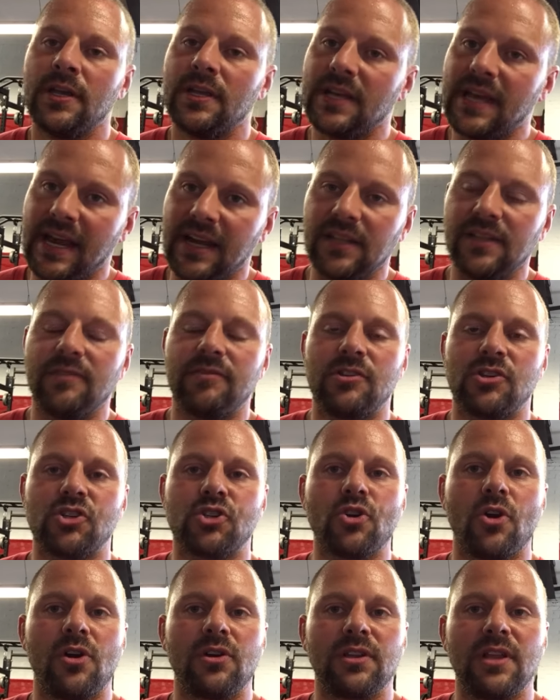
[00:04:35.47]
You got to live the
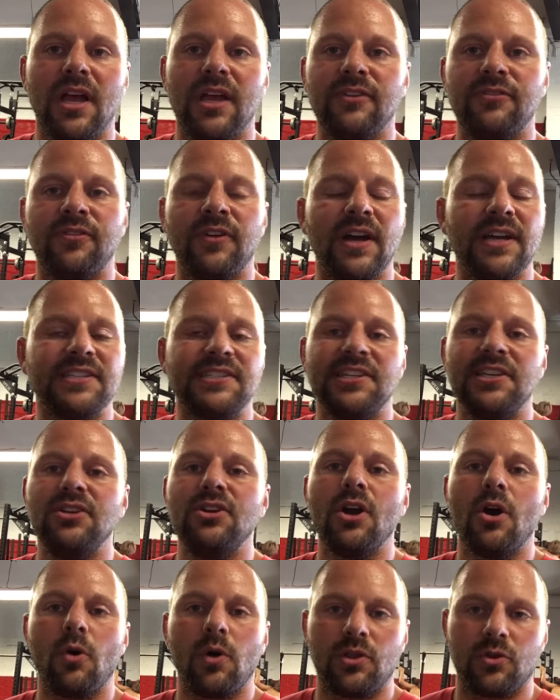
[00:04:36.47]
strong life. I see
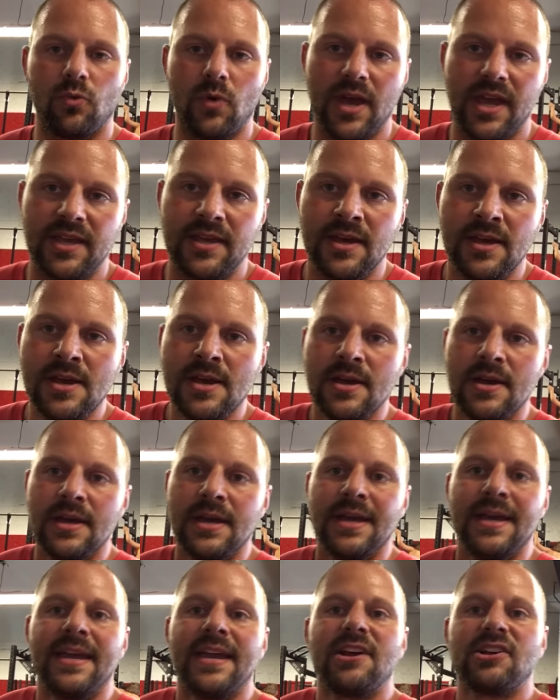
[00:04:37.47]
no other way.
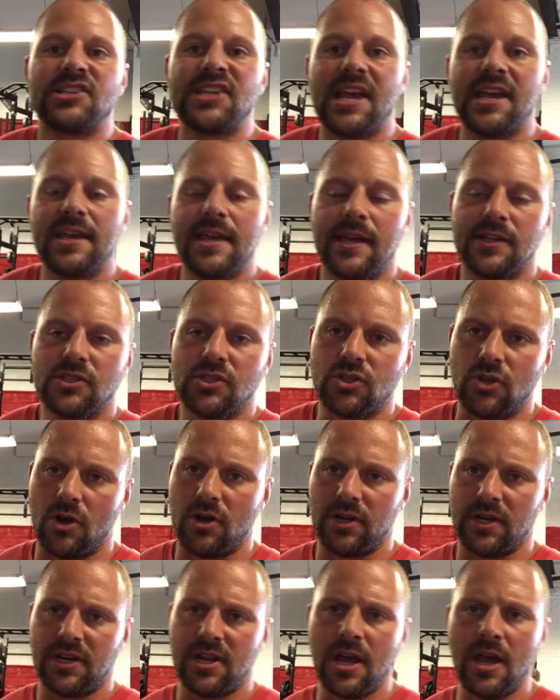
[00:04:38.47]
Here's how you get
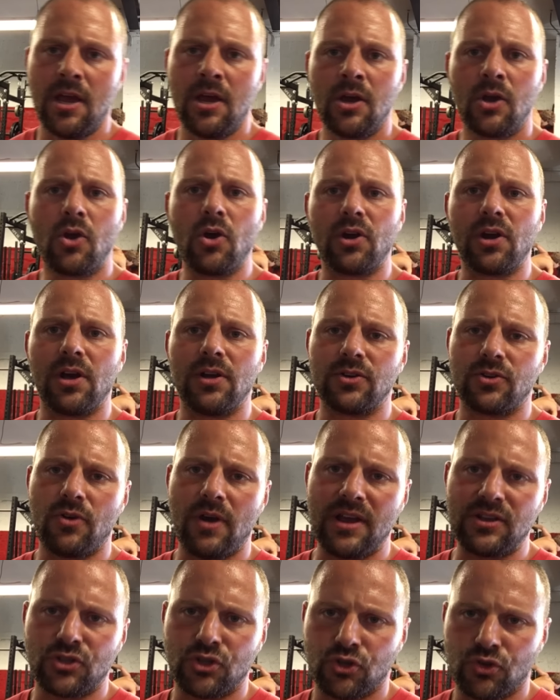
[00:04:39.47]
started. Go to
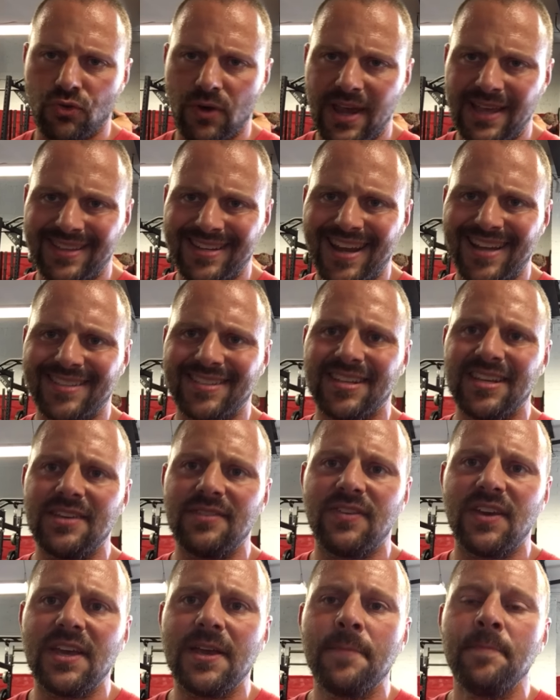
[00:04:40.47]

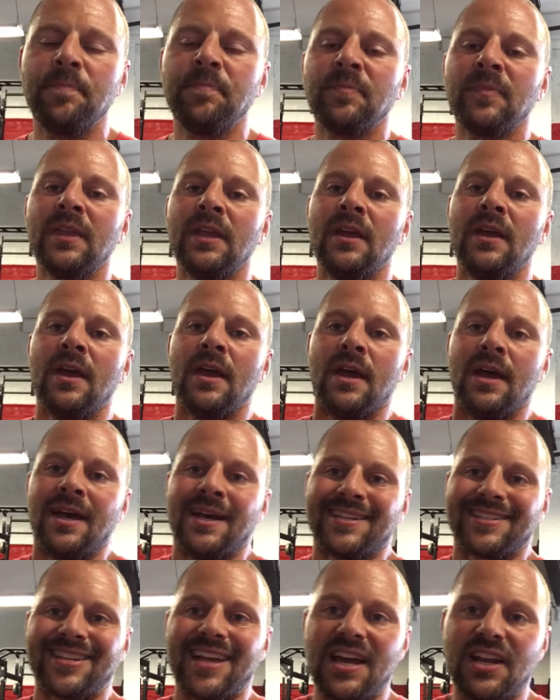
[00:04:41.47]
undergroundstrength.tv.
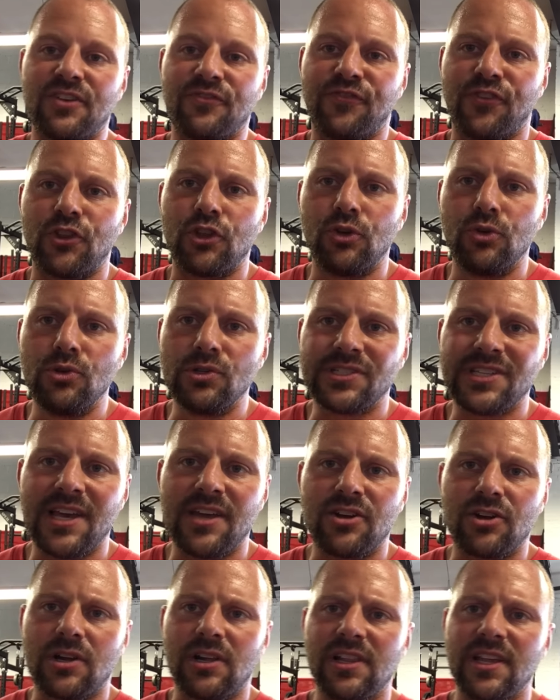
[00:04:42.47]
Sign up for the
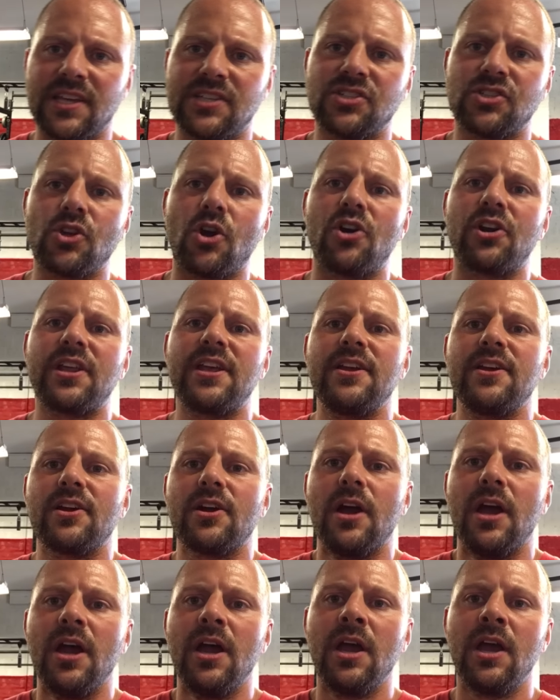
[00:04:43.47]
newsletter. Click start
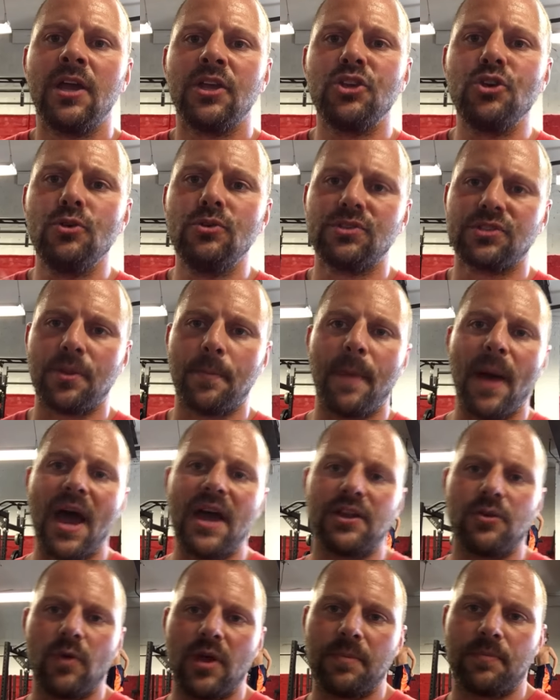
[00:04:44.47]
here. Use the
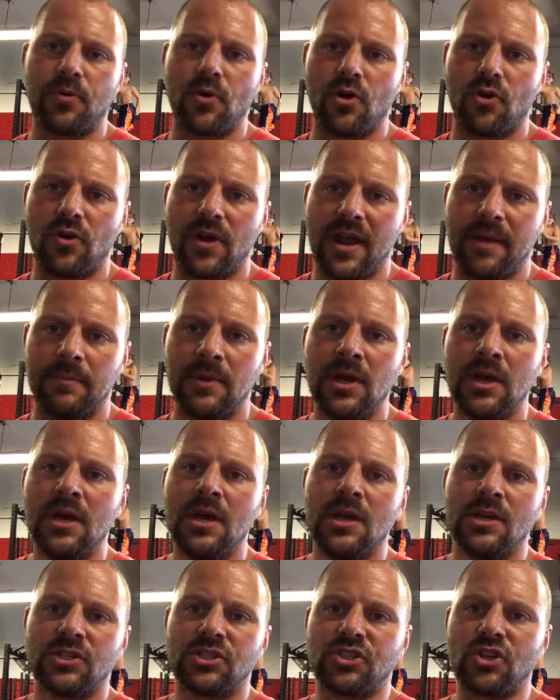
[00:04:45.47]
bodyweight program.
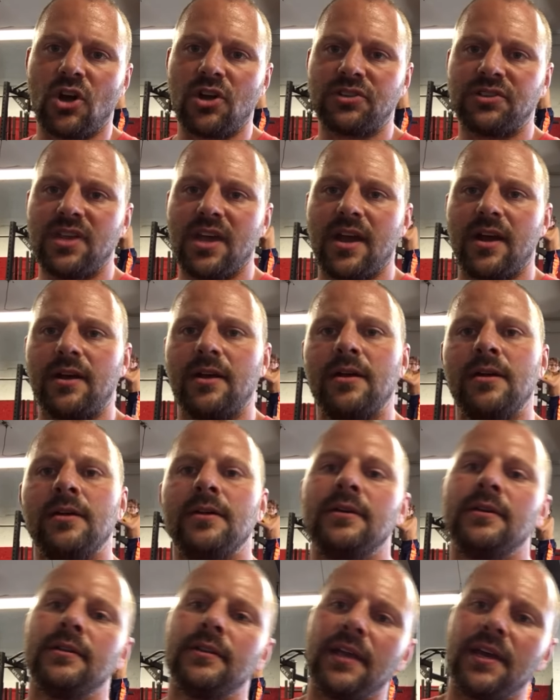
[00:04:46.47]
Start there.
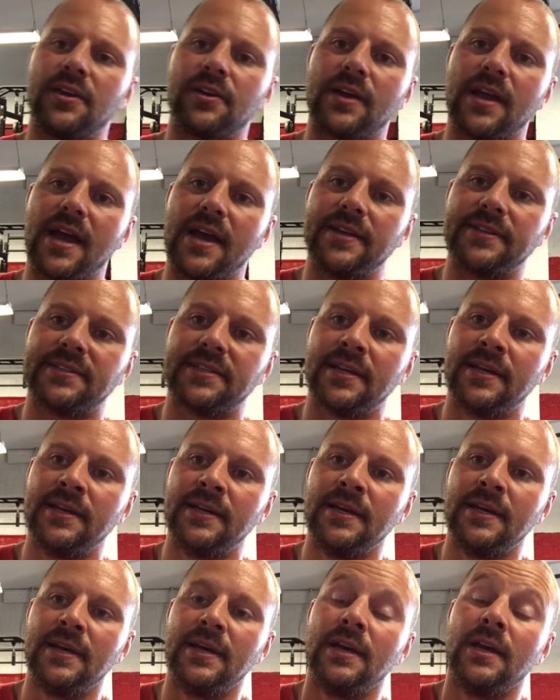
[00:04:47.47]
Later, guys.
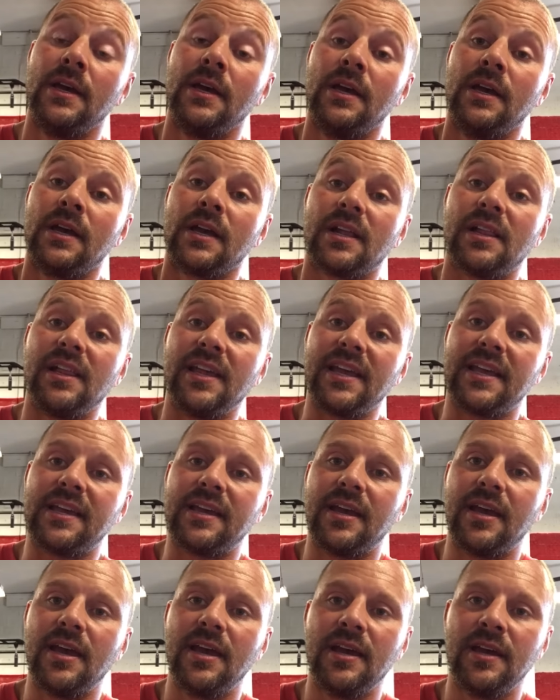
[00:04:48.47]

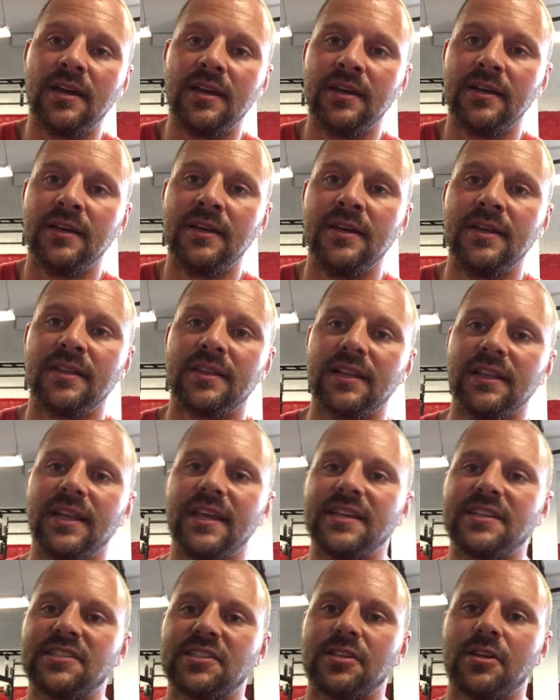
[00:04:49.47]
Click the
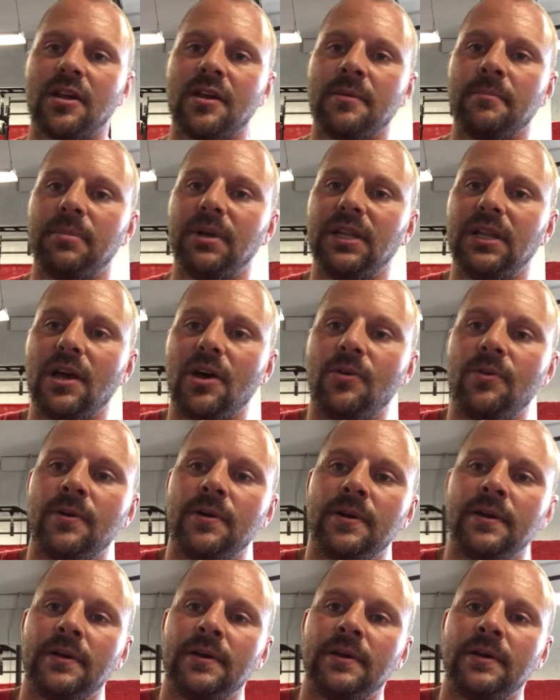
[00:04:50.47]
links below.